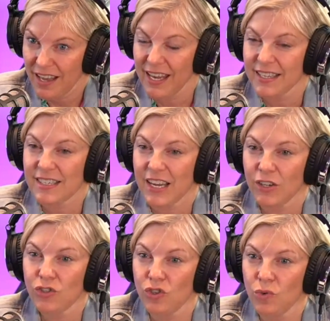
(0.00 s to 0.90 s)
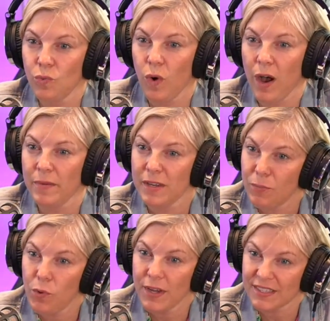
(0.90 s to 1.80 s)
And it tells you how many
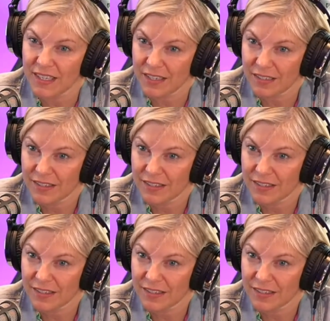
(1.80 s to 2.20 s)
points it is.